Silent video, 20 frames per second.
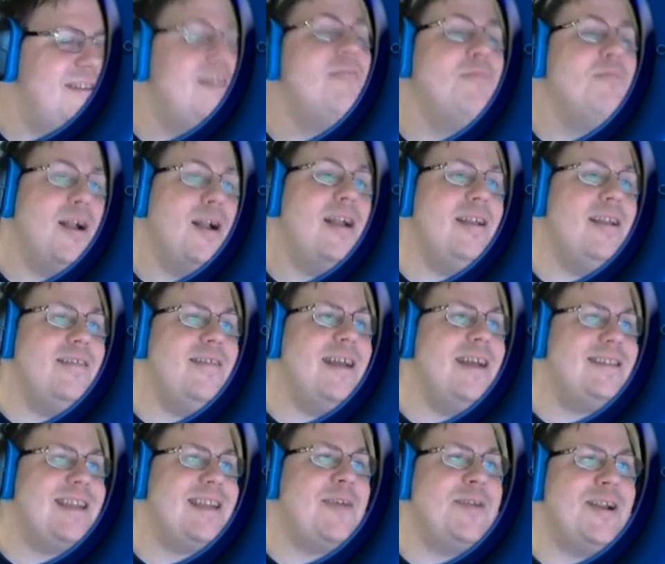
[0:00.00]
Right, and
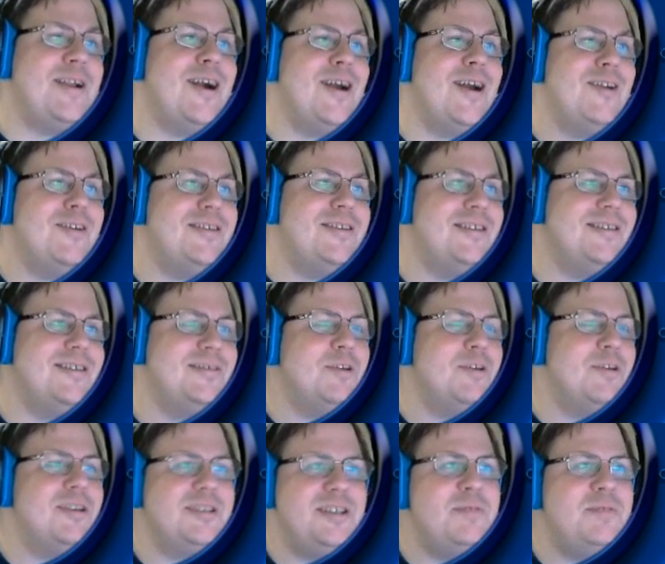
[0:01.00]
that's how he caught her attention. Well,
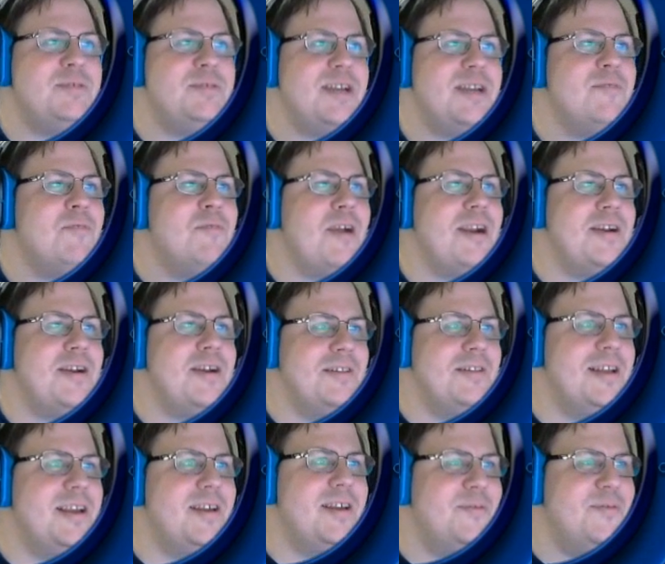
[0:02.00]
because she was getting ready to
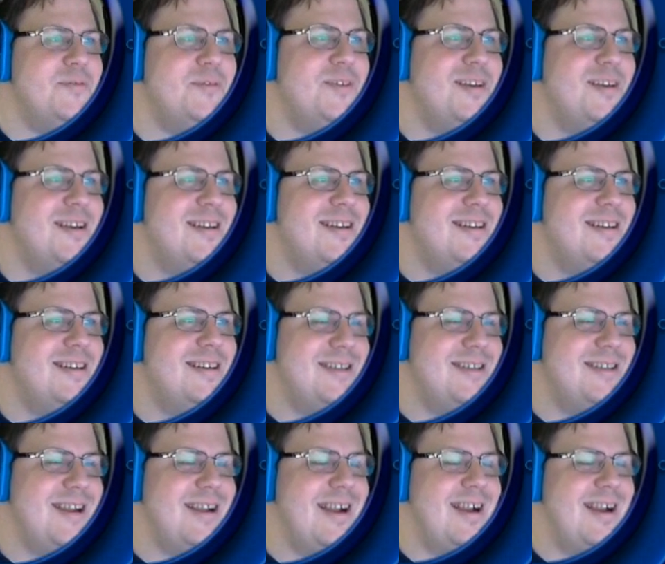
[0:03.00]
leave. He's
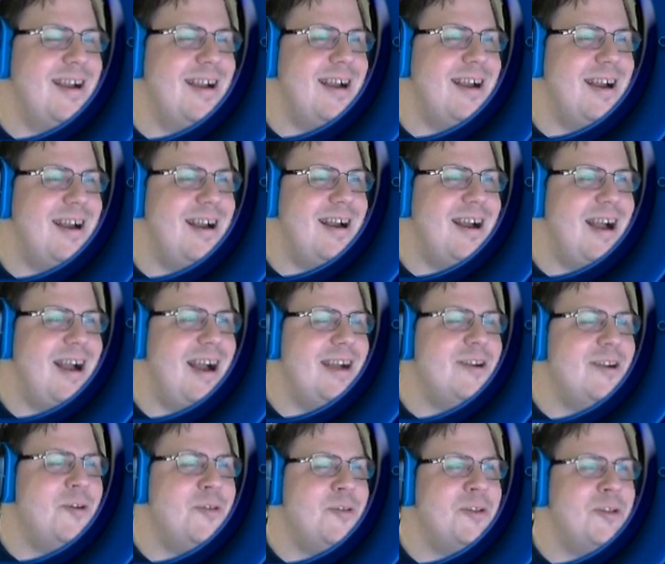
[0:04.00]
like, I
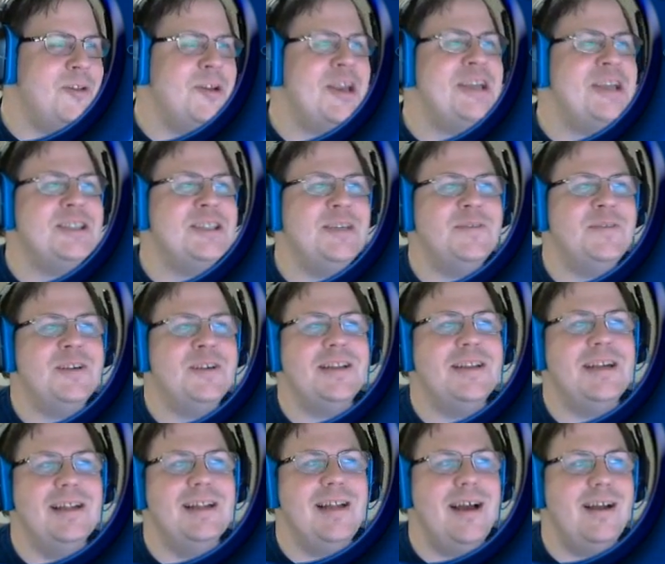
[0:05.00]
know the location of
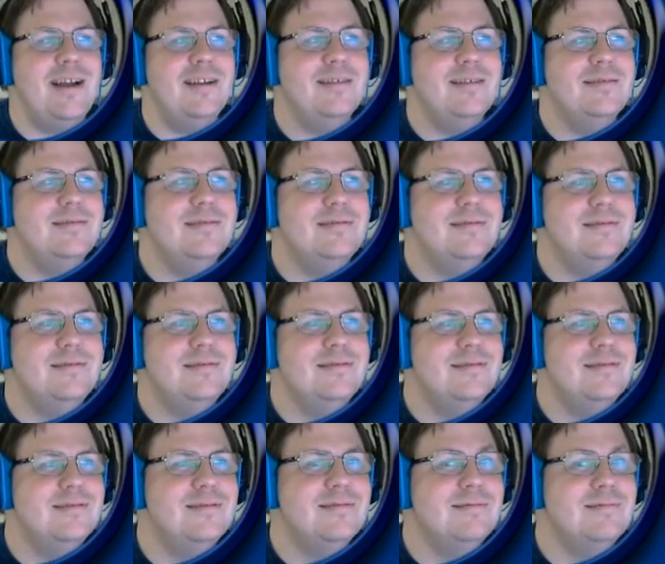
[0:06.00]
Talitalot.
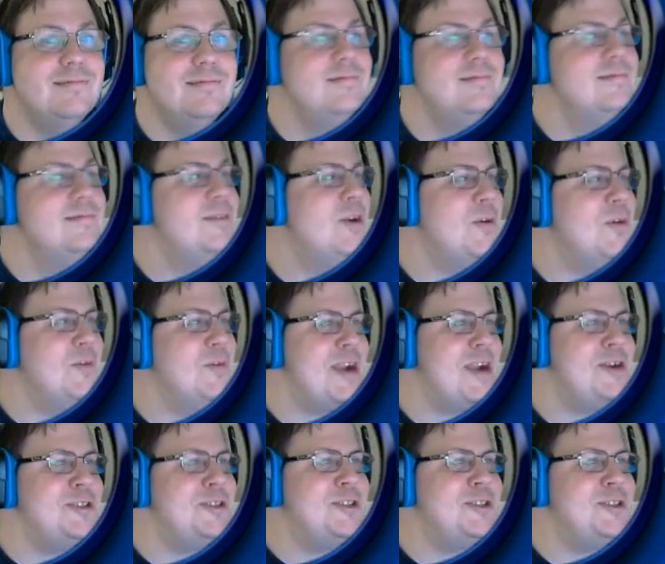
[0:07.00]
Record